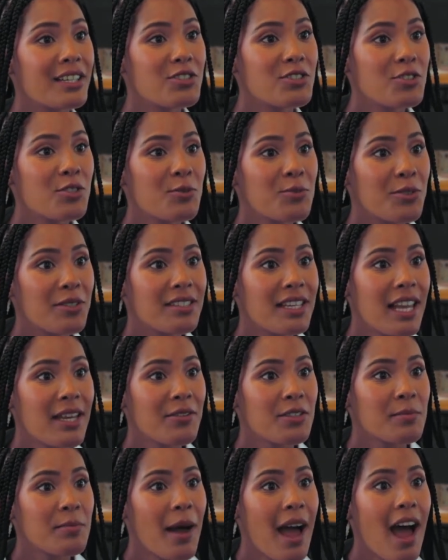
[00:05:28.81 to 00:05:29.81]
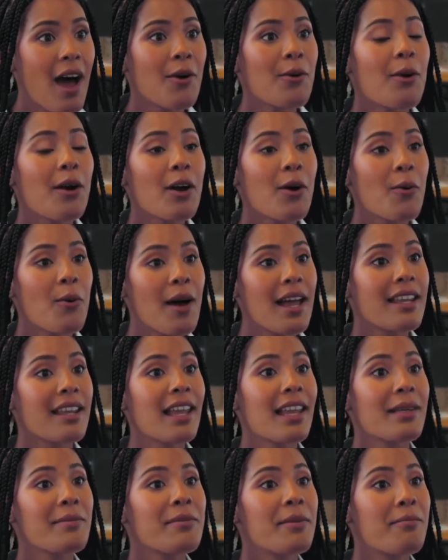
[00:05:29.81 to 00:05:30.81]
Zeus saves power in a way
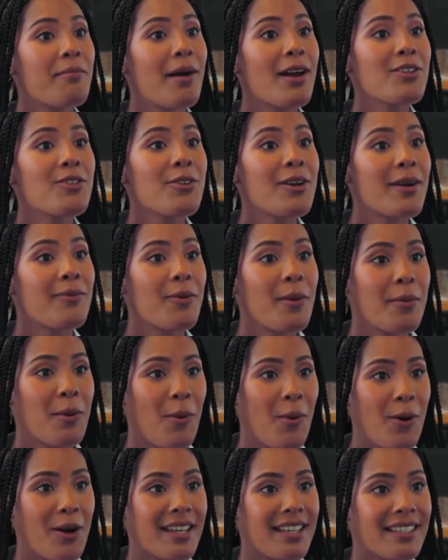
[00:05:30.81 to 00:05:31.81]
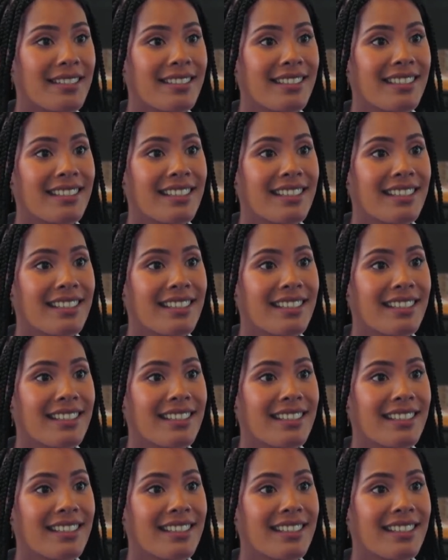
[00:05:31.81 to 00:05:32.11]
that can be measured and reported.